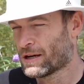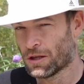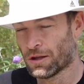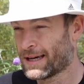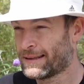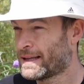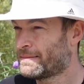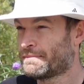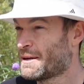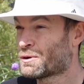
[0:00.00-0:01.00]
online,
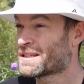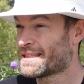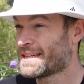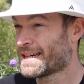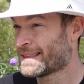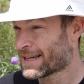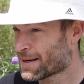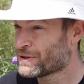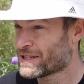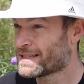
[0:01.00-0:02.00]
and people can see it, and they
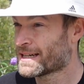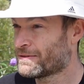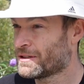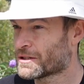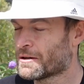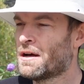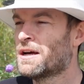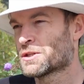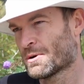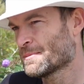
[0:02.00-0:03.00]
come and chase after you. So
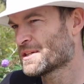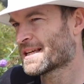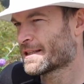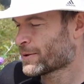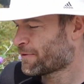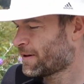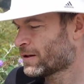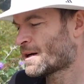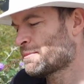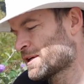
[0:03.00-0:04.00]
I'm sitting at the top of a
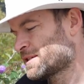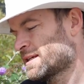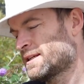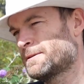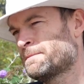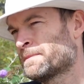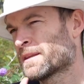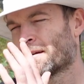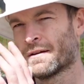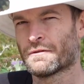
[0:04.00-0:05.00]
hill, I punch that in.
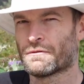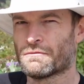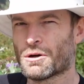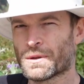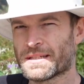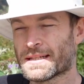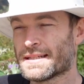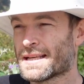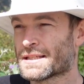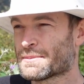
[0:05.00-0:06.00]
Rolly
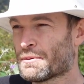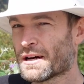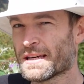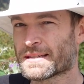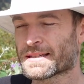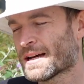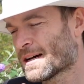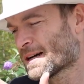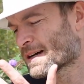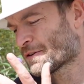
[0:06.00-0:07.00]
sees that spot, he thinks,
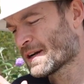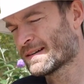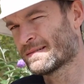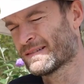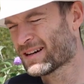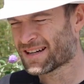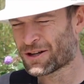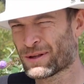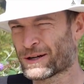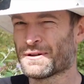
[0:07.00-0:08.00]
oh great, I
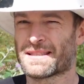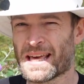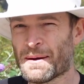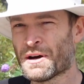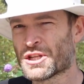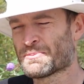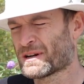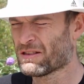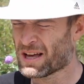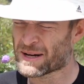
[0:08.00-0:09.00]
don't like Chris that much, but
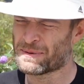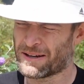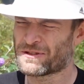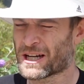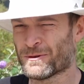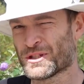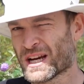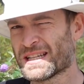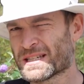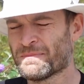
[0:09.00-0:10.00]
I like him enough to go and
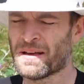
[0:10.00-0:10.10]
chase him.